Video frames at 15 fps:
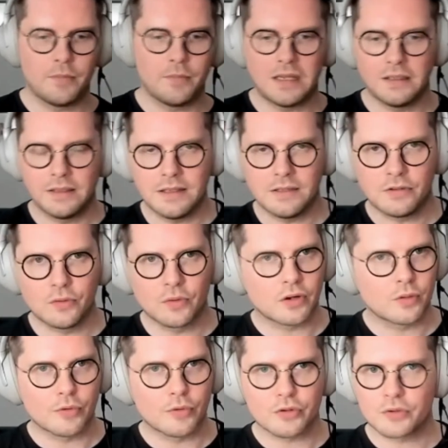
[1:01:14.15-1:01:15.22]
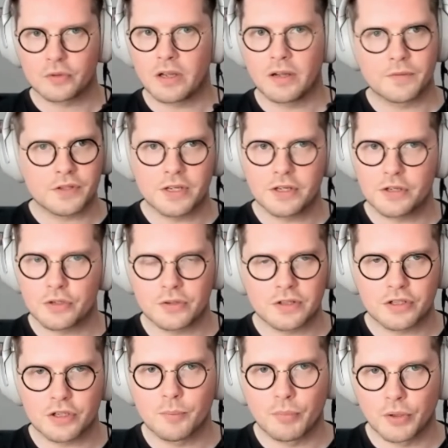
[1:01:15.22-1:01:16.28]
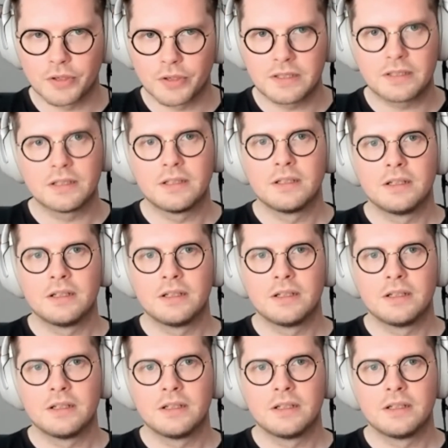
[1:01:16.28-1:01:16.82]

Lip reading: may lead to a commercial conversation at some point,